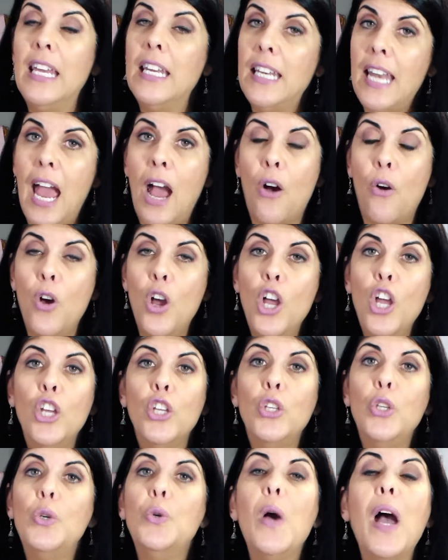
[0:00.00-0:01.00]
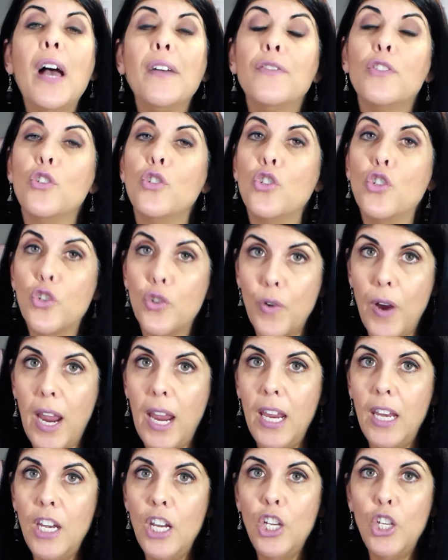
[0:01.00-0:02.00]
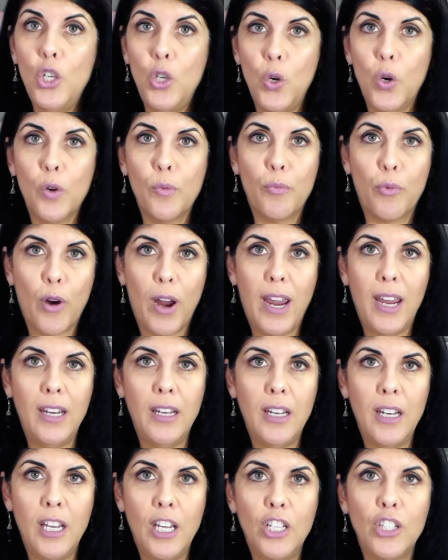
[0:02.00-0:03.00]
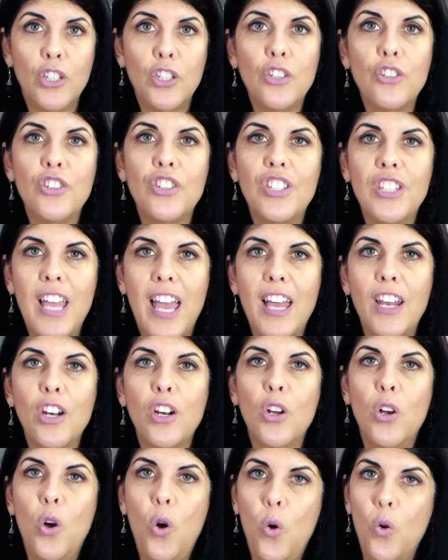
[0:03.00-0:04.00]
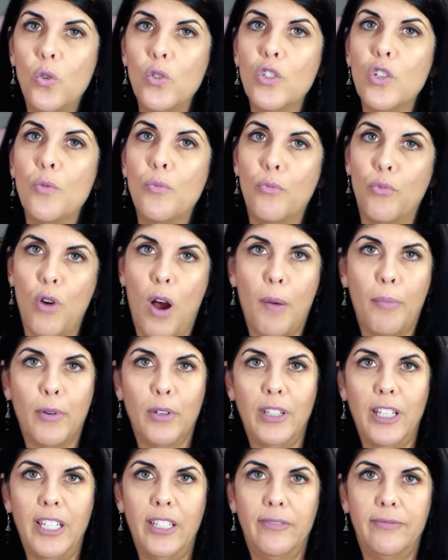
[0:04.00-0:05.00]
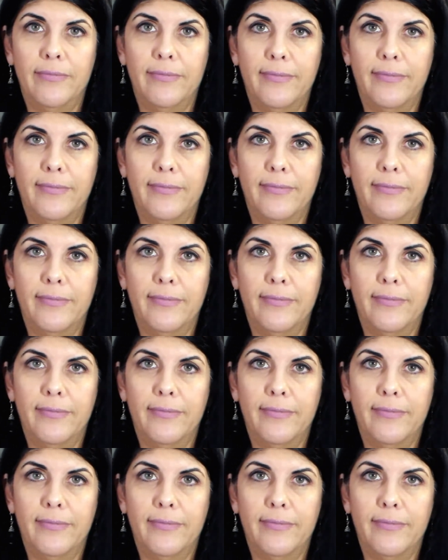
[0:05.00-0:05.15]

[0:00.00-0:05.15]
Now, you have to train your brain to set goals properly.